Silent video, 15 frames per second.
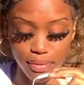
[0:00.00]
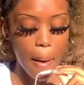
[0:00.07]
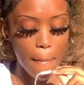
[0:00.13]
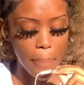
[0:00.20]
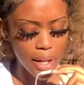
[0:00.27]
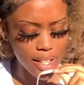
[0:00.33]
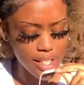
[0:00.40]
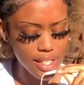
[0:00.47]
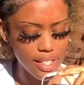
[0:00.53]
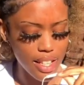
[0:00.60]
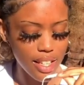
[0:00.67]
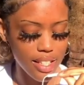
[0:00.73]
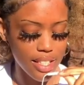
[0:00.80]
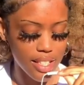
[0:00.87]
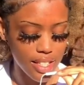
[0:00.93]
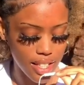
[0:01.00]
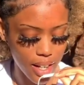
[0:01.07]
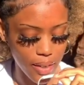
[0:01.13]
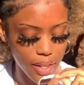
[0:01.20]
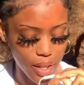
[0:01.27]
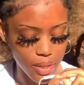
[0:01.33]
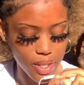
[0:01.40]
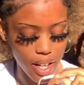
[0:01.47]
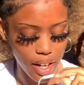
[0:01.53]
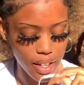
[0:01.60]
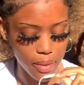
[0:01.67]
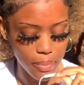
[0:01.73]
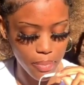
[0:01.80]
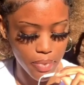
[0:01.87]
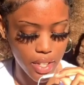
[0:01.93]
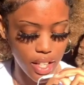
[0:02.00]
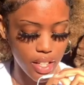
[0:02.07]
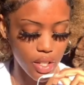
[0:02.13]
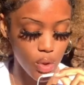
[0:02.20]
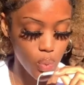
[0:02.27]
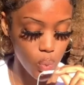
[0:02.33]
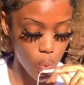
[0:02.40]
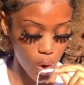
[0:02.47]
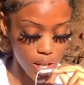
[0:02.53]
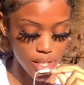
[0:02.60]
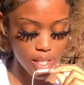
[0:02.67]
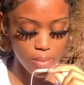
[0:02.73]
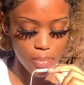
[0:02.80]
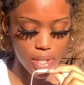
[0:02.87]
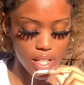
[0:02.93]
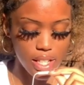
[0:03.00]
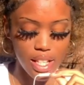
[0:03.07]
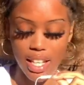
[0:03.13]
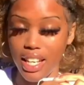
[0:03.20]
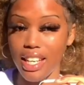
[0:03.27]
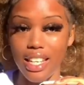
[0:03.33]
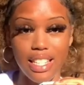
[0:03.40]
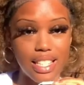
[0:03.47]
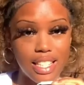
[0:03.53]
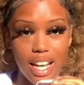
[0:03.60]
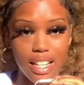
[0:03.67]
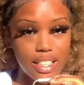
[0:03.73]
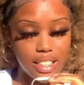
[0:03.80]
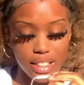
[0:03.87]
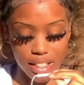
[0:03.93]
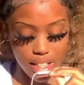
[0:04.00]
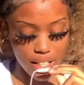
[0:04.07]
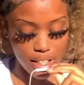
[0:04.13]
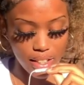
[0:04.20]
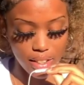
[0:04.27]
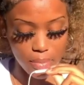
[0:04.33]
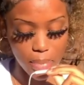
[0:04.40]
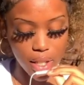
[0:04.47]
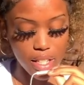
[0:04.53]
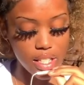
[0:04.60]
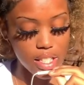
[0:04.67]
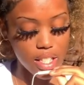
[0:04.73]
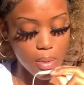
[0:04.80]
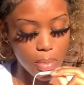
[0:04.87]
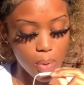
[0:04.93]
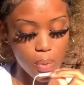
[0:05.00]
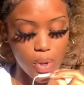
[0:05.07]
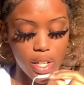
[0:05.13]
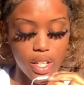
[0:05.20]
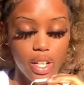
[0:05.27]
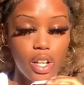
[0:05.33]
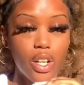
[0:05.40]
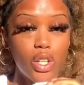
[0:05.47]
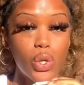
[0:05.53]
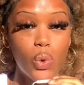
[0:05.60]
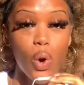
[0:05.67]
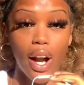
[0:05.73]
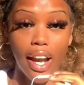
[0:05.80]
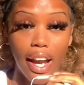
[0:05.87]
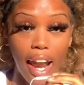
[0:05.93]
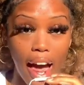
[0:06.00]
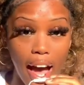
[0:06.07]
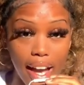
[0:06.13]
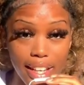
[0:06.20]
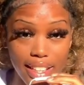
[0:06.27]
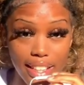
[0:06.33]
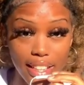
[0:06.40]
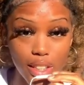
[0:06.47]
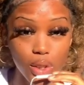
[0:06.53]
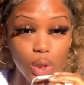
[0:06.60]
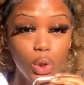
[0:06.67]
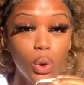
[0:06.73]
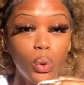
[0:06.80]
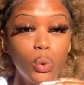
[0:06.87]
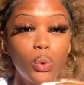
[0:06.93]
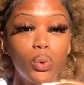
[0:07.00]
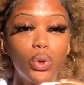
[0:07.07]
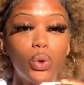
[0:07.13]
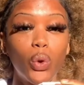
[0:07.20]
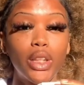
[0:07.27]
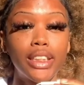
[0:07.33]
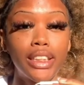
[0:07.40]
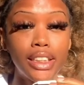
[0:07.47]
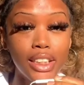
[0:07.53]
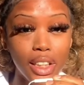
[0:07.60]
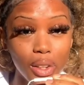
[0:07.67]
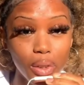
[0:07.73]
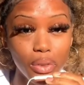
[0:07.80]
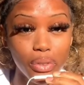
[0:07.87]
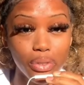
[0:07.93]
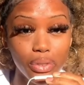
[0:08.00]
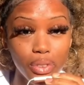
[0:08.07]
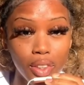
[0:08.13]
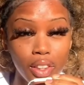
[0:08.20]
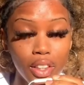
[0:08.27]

but instead a stereotype that you want to be, is not a good thing. Because number 1, you are lying to yourself.